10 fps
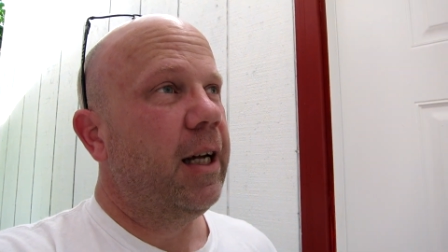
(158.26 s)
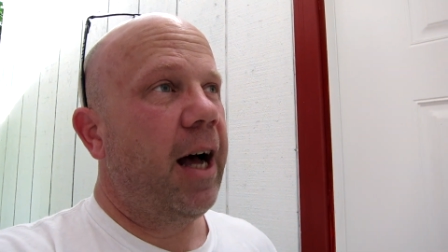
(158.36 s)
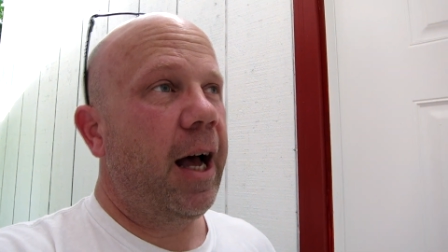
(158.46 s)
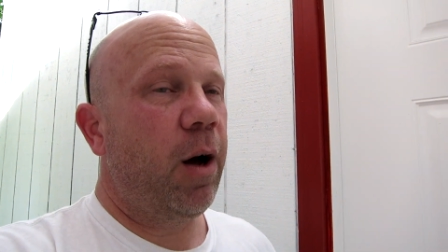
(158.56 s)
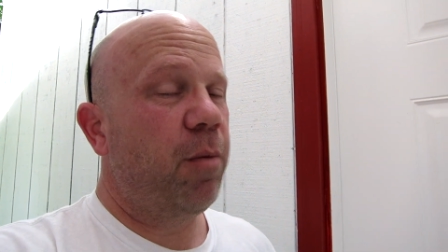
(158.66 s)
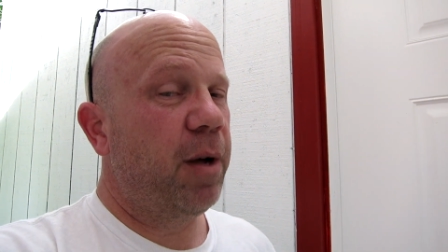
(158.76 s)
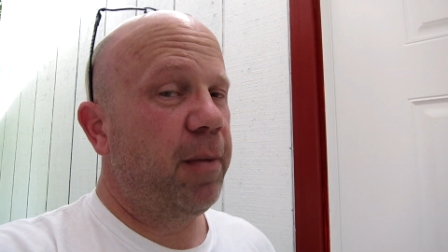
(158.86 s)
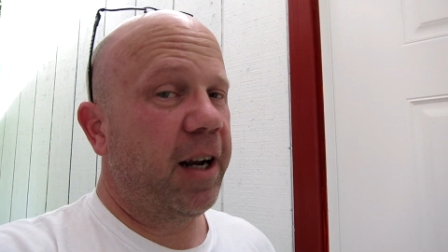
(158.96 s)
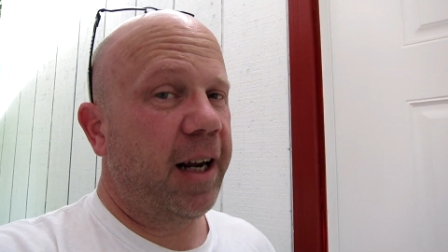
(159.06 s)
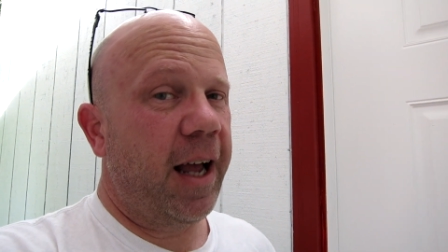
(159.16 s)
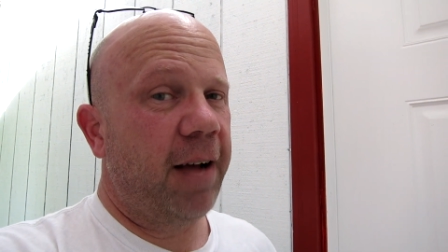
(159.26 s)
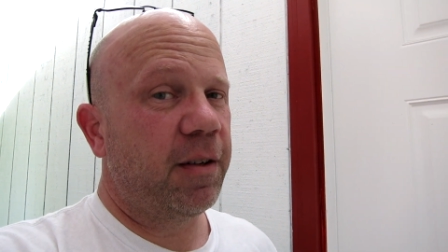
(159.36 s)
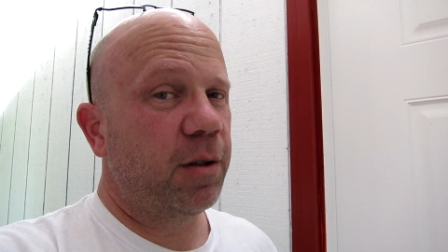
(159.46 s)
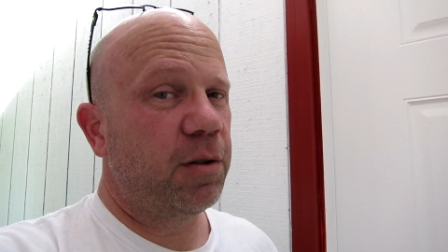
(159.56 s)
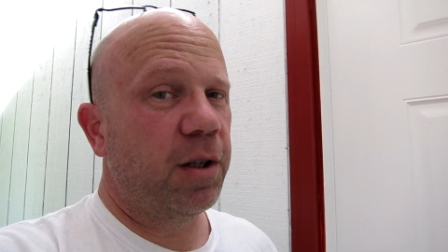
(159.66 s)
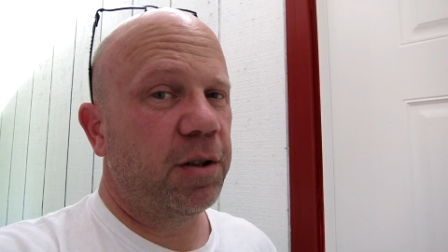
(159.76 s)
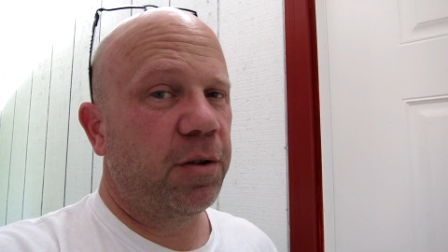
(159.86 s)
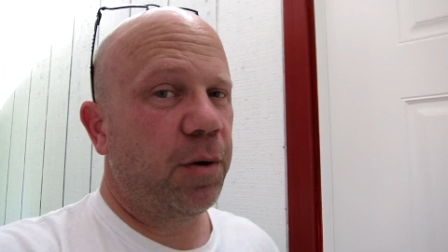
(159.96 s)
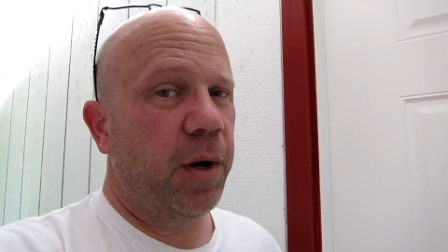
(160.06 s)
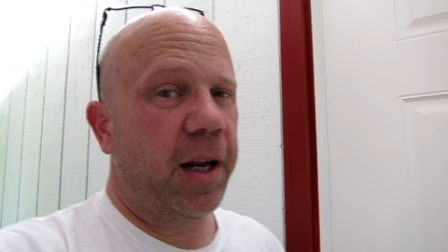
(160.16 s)
I hope I'm not going to have to go trudging
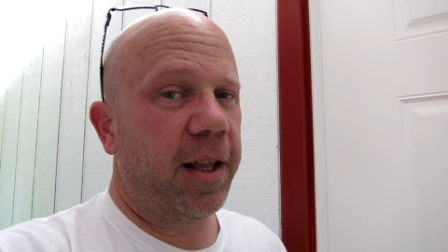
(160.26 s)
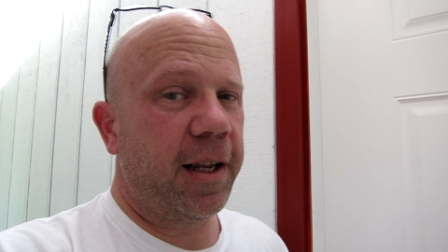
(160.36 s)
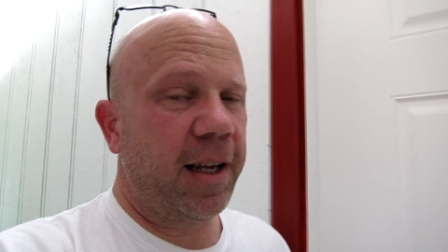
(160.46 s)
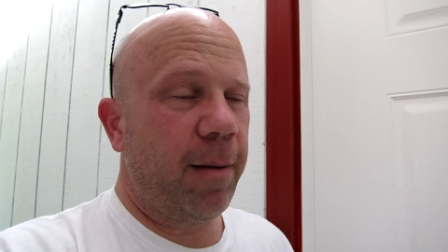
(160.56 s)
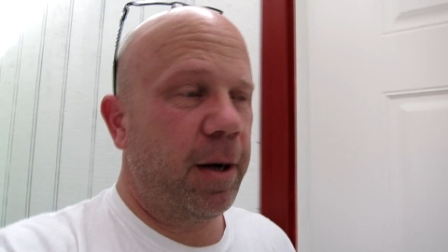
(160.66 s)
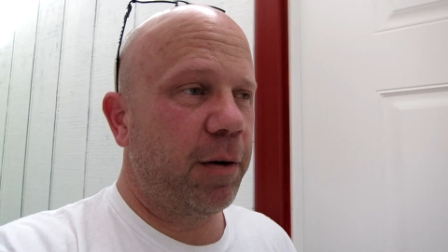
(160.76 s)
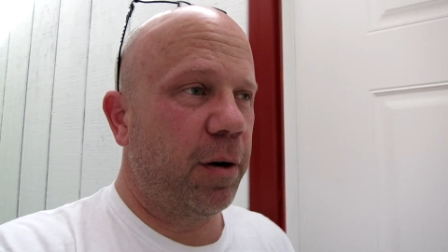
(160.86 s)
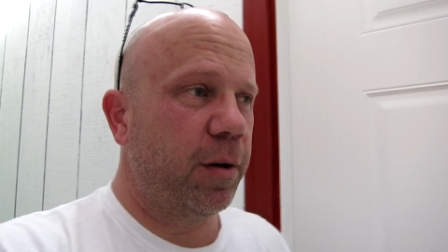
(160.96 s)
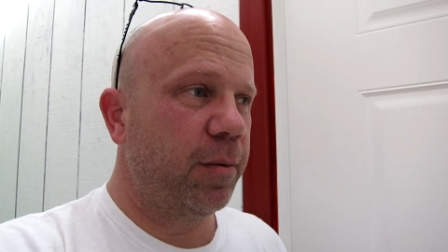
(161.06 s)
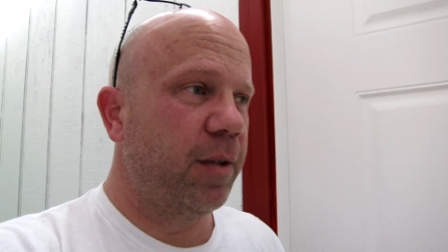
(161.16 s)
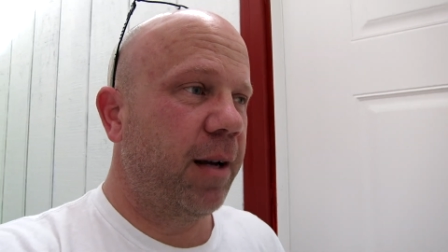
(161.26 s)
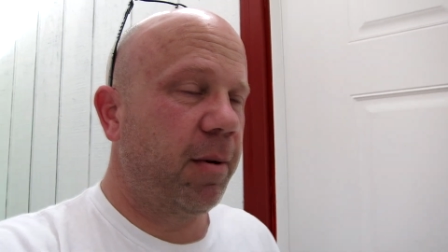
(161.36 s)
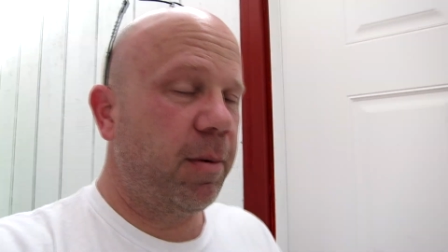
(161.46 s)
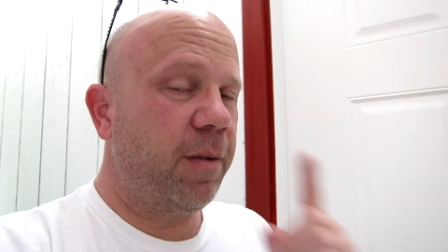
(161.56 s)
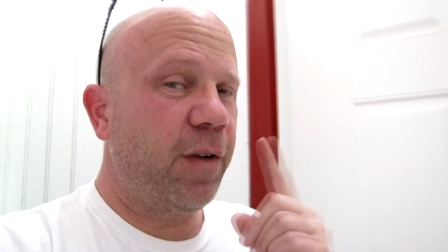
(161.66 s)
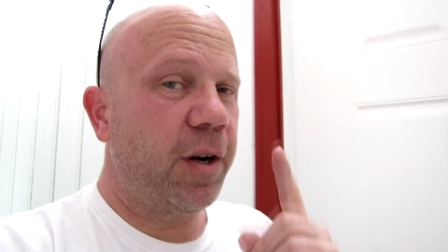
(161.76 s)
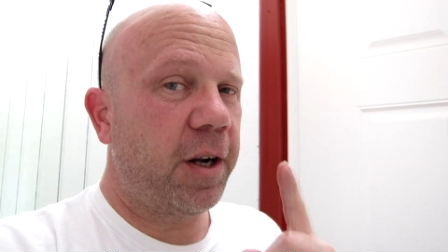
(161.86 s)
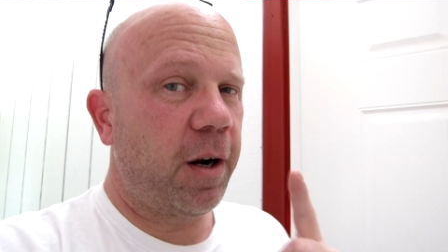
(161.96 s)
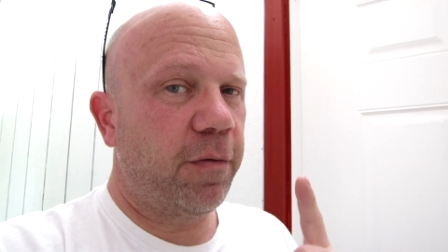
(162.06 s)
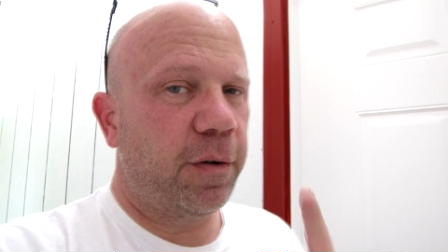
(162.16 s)
through anything to get my drone. I'm going to be very
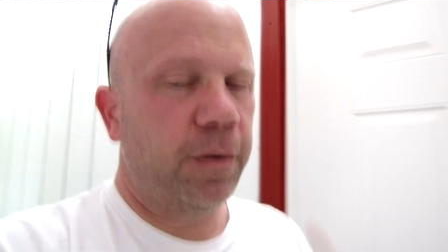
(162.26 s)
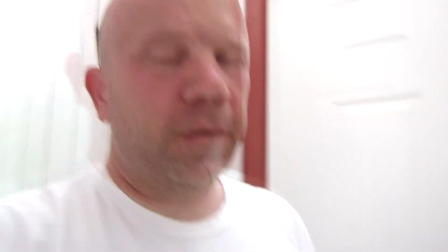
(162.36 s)
careful.